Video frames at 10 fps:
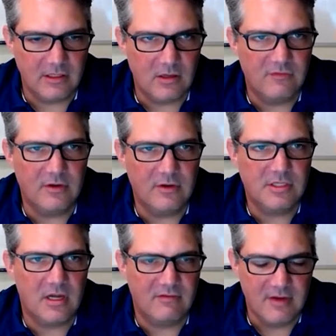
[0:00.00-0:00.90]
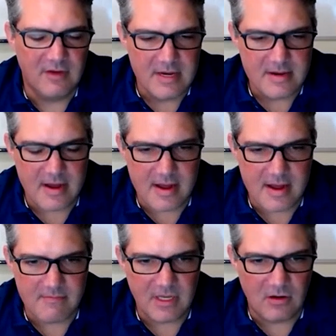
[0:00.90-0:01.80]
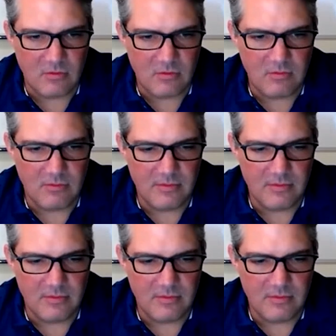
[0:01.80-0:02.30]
You know, first off, um, you know.